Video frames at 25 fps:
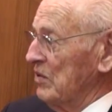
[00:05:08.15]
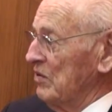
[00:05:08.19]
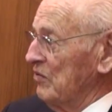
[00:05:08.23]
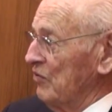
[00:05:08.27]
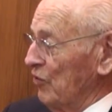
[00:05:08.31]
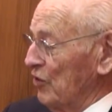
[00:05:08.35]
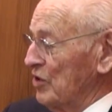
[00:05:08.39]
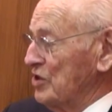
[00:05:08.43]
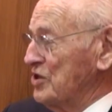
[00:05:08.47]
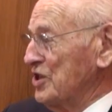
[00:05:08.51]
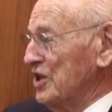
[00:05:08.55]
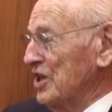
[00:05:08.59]

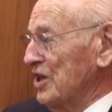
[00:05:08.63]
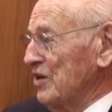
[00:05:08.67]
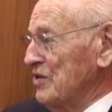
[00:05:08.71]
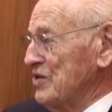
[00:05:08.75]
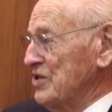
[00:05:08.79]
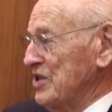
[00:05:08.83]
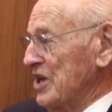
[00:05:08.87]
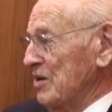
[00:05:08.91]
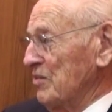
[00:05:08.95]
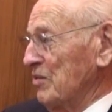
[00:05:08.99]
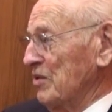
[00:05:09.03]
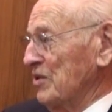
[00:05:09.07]
Fortunately, I
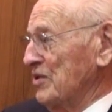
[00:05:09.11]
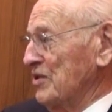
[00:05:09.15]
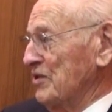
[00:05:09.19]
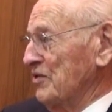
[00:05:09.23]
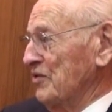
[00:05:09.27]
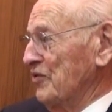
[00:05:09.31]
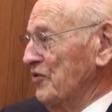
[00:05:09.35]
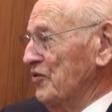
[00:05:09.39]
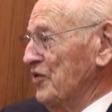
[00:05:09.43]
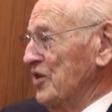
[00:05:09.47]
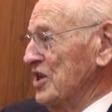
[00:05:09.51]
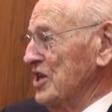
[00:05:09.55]
was able to
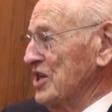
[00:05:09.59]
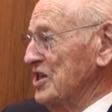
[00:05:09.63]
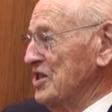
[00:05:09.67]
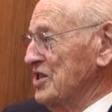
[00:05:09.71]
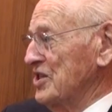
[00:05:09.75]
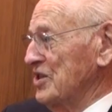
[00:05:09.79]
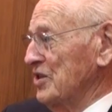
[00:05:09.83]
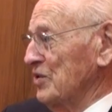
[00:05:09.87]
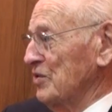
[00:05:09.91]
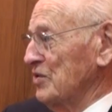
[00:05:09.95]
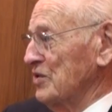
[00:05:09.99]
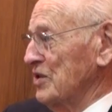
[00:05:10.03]

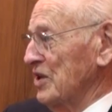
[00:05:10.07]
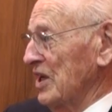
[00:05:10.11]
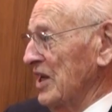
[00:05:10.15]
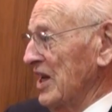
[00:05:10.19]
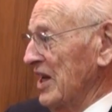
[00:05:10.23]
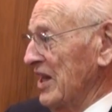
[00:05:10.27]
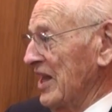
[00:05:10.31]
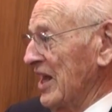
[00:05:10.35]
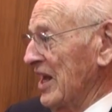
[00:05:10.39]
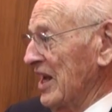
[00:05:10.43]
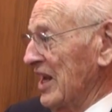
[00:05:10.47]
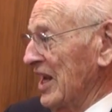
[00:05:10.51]
finish
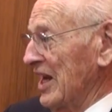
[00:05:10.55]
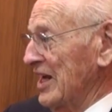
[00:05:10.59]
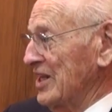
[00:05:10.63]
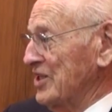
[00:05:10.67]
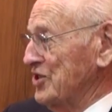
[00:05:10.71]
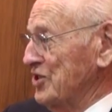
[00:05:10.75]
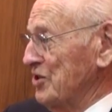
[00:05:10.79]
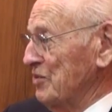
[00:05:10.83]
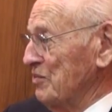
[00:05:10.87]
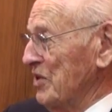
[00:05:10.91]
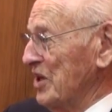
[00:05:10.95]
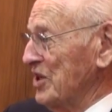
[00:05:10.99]
that
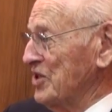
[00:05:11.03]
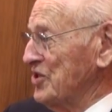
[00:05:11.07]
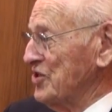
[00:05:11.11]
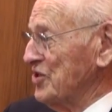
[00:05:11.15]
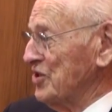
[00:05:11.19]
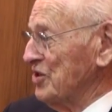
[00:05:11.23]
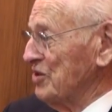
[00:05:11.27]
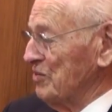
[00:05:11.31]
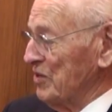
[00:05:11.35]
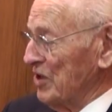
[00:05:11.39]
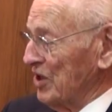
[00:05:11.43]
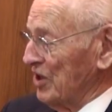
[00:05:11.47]
last
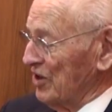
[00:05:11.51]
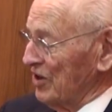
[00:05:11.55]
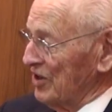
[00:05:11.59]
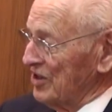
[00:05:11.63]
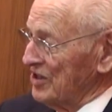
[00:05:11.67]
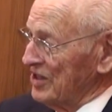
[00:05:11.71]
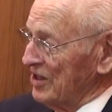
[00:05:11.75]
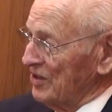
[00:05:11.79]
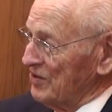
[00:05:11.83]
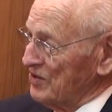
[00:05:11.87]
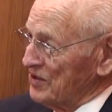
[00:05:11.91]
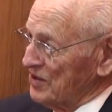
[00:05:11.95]
semester
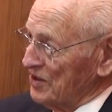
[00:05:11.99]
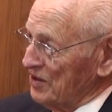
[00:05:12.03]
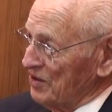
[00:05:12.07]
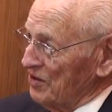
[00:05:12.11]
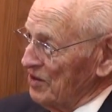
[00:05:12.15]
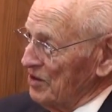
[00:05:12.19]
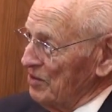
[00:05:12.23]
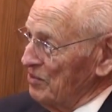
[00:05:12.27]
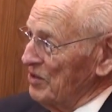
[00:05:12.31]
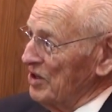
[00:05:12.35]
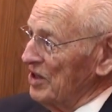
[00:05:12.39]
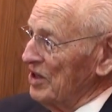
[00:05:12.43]
because I was going
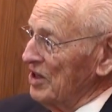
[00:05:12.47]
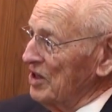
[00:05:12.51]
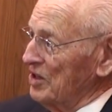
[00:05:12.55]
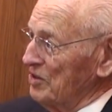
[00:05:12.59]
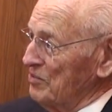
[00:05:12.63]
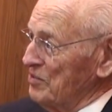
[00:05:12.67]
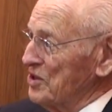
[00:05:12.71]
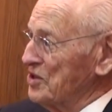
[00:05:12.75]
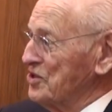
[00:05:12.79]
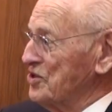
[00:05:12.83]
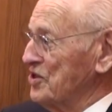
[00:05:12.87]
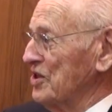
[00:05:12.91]
to be
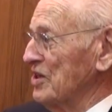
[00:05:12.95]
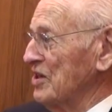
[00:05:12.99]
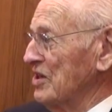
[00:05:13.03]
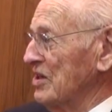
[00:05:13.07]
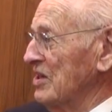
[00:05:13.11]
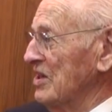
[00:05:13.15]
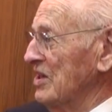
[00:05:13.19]
commissioned